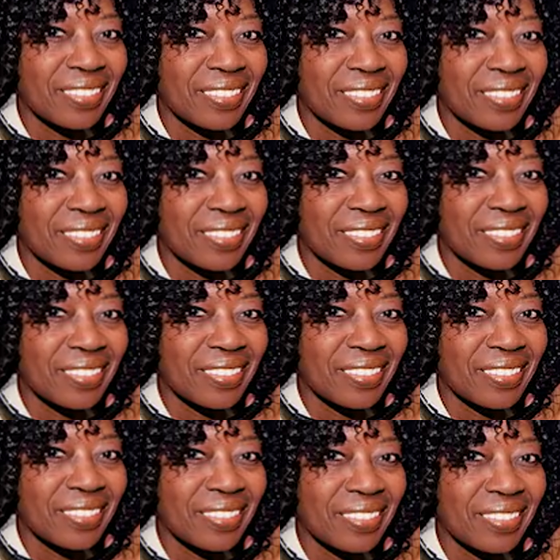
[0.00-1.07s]

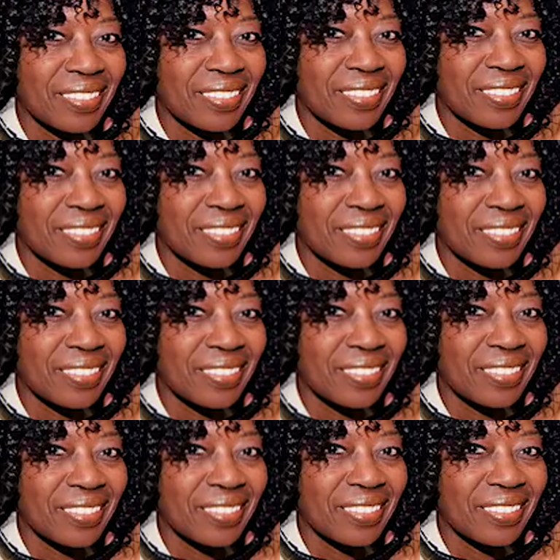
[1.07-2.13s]

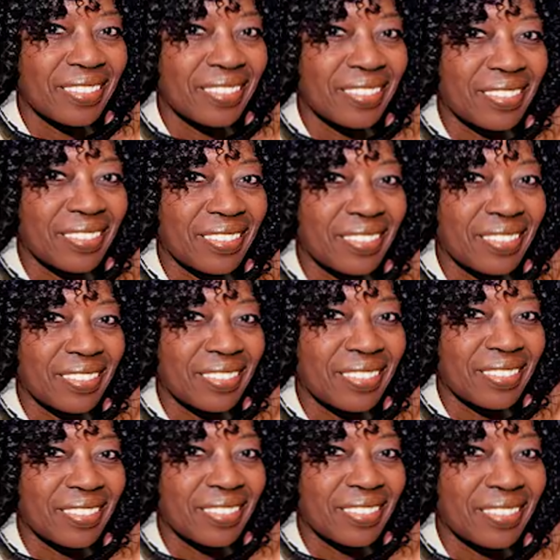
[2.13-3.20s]

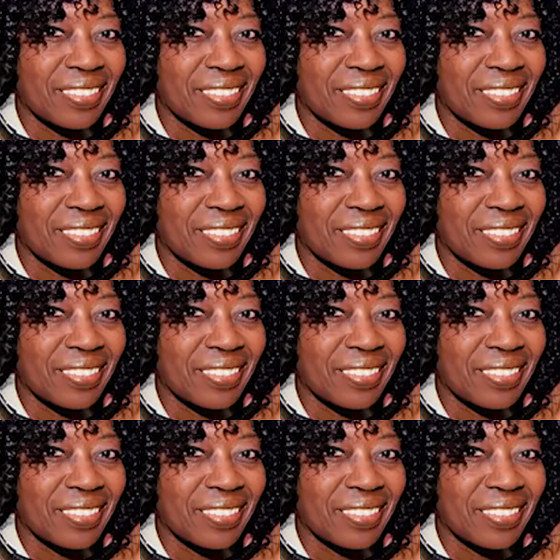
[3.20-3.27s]
[no speech]